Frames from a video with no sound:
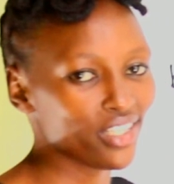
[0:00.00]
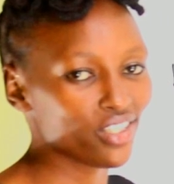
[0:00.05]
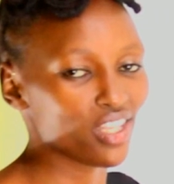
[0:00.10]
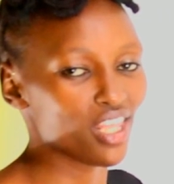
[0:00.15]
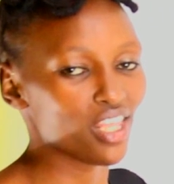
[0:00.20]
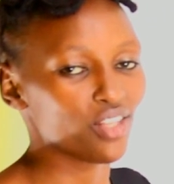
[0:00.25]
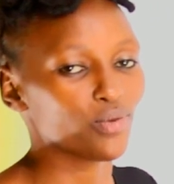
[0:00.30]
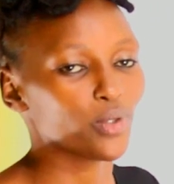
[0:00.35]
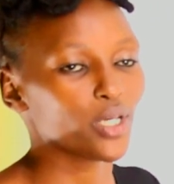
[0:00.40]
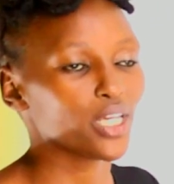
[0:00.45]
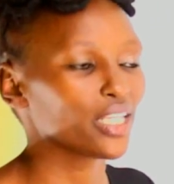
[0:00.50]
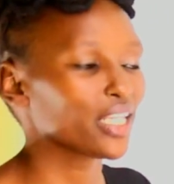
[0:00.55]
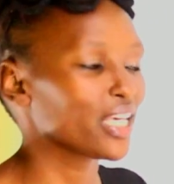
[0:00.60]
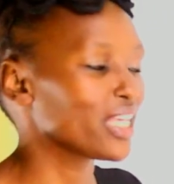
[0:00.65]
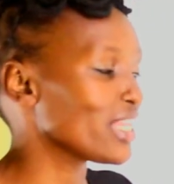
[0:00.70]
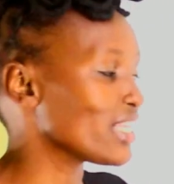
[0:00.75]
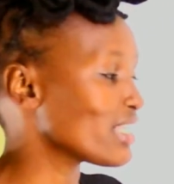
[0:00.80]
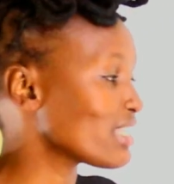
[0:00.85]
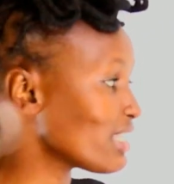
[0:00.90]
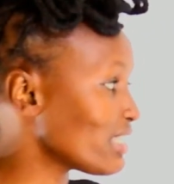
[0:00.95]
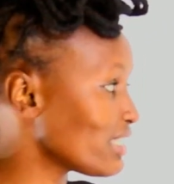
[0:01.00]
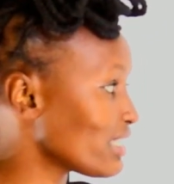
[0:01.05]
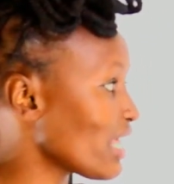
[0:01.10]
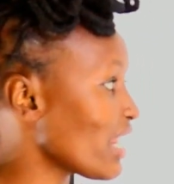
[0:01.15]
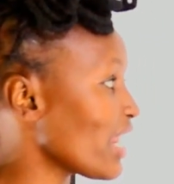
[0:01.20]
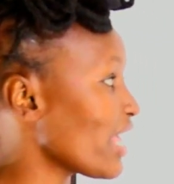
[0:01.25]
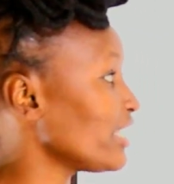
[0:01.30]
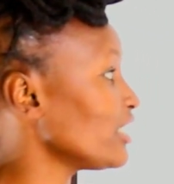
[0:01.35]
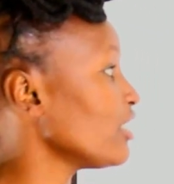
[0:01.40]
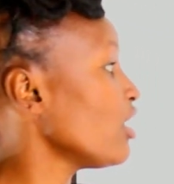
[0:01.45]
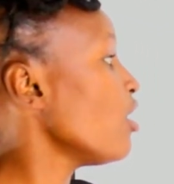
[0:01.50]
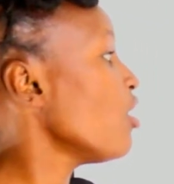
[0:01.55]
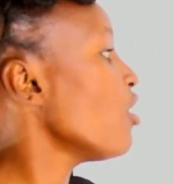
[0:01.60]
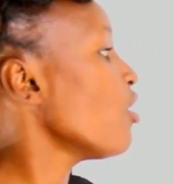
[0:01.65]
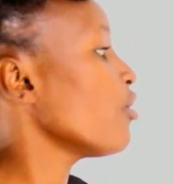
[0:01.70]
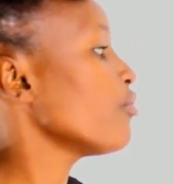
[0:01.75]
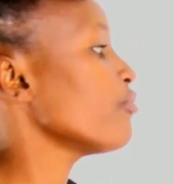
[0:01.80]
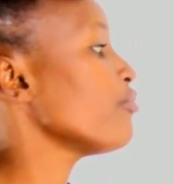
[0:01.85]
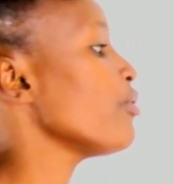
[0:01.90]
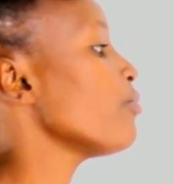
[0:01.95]
so that we can get the center line
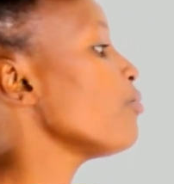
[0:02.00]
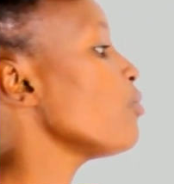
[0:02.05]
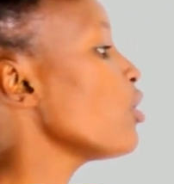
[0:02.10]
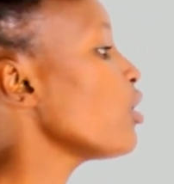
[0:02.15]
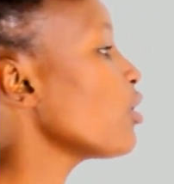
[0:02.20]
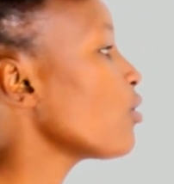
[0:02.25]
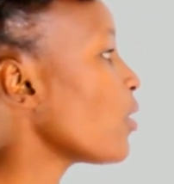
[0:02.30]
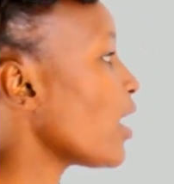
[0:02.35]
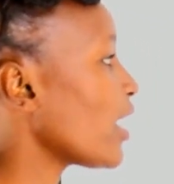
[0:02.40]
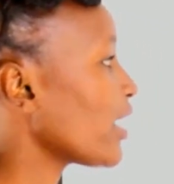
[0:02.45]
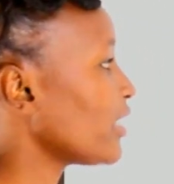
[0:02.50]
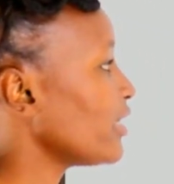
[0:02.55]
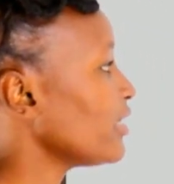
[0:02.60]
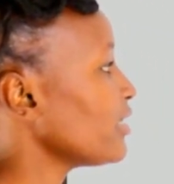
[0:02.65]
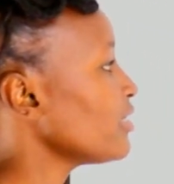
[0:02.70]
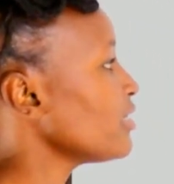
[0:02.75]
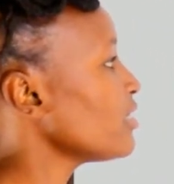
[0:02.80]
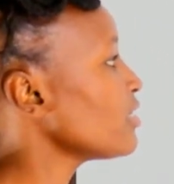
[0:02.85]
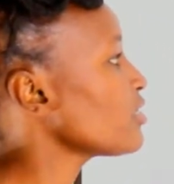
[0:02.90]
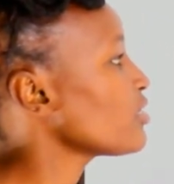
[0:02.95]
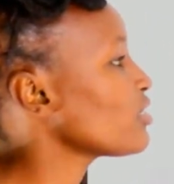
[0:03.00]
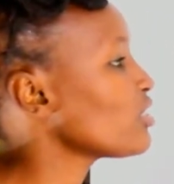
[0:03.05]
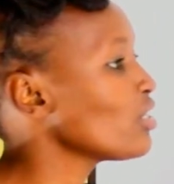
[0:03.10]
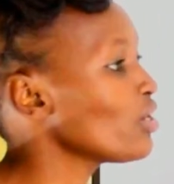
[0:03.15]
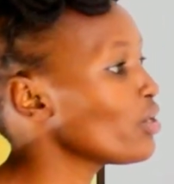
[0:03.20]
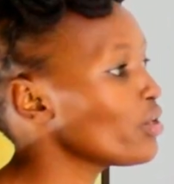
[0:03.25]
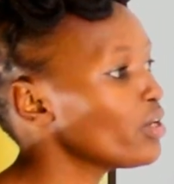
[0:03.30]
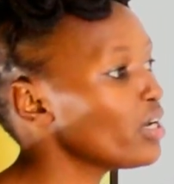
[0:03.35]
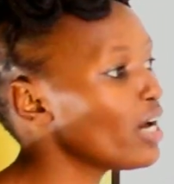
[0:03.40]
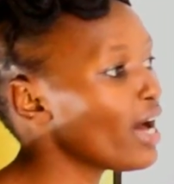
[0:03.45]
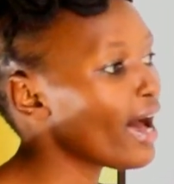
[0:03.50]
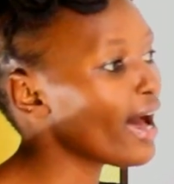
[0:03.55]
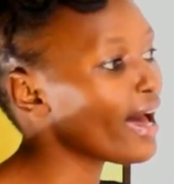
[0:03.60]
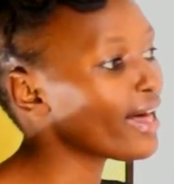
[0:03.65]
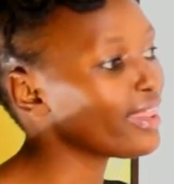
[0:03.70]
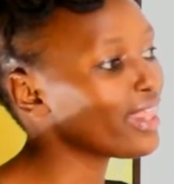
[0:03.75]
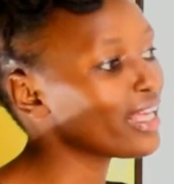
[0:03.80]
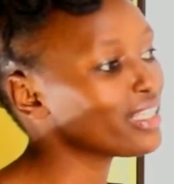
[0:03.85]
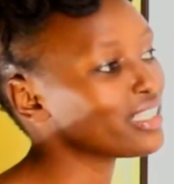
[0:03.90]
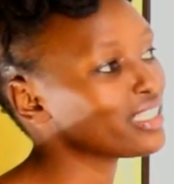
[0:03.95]
of the blockwork. So
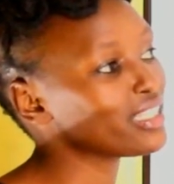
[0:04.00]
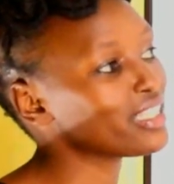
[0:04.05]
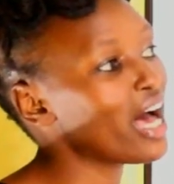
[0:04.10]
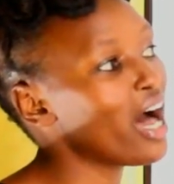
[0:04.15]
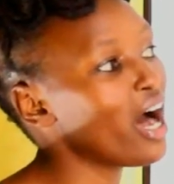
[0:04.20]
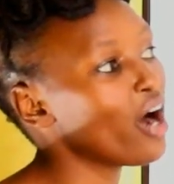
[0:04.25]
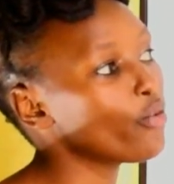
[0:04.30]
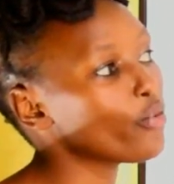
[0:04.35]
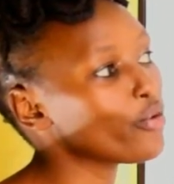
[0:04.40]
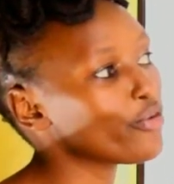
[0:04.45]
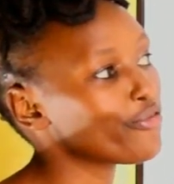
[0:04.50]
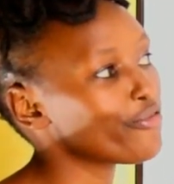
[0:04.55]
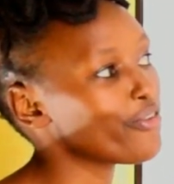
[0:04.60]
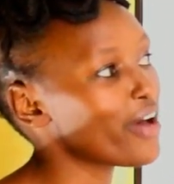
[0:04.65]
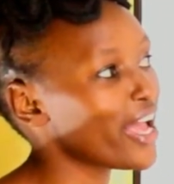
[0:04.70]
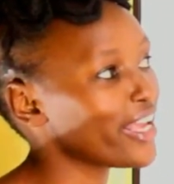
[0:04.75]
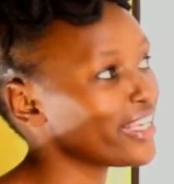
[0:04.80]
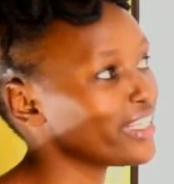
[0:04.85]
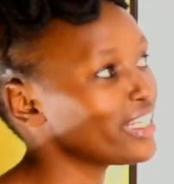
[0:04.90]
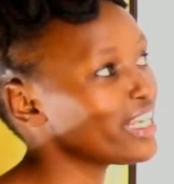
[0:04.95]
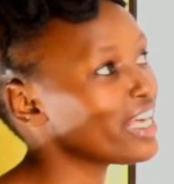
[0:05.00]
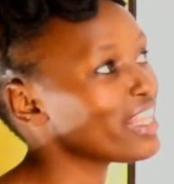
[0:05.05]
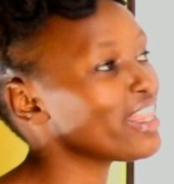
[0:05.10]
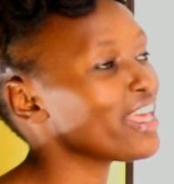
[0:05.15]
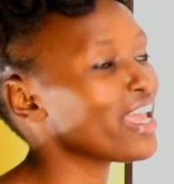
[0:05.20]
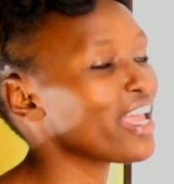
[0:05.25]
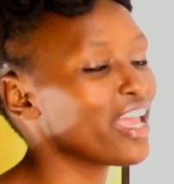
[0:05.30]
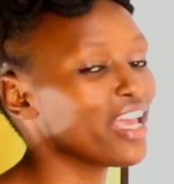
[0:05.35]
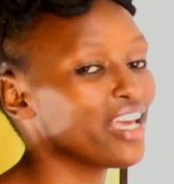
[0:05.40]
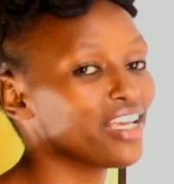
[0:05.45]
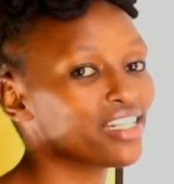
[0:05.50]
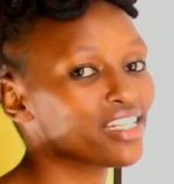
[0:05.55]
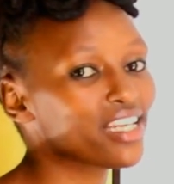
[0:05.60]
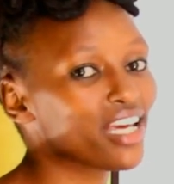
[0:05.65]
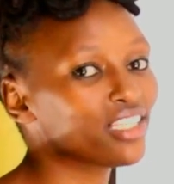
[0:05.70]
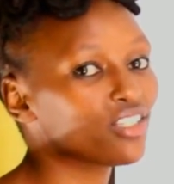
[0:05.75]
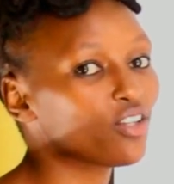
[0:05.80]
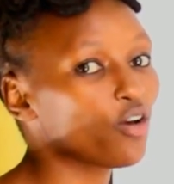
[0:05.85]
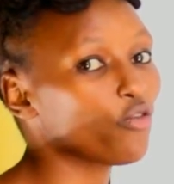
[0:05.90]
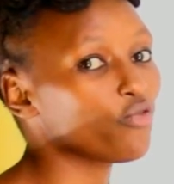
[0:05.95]
that is how we find the
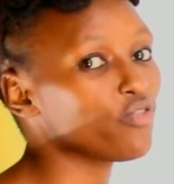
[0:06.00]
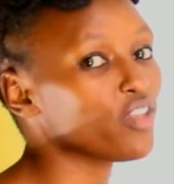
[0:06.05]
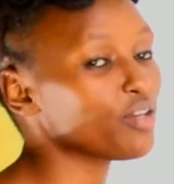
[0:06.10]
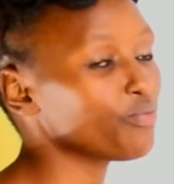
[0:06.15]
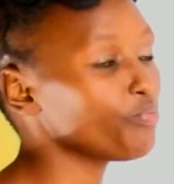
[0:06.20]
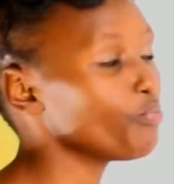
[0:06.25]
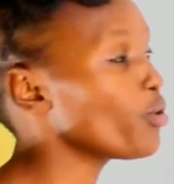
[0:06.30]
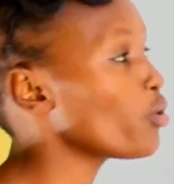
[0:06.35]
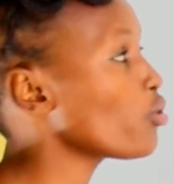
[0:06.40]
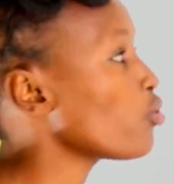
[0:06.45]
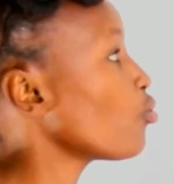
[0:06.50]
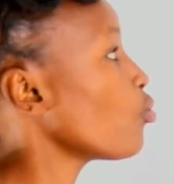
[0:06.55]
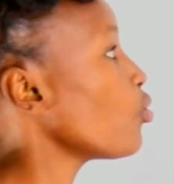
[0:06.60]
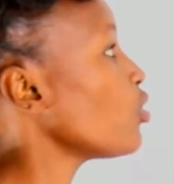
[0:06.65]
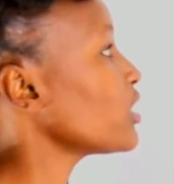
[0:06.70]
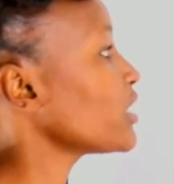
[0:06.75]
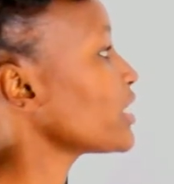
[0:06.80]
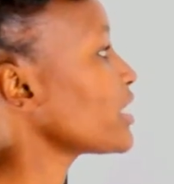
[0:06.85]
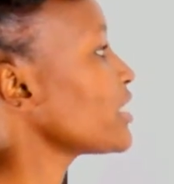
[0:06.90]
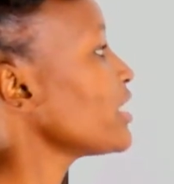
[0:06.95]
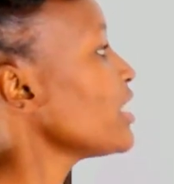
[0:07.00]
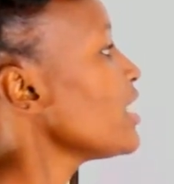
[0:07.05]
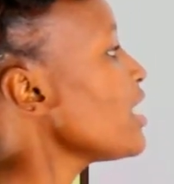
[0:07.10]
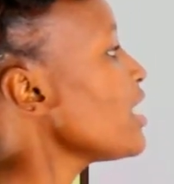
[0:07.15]
areas of the both walls,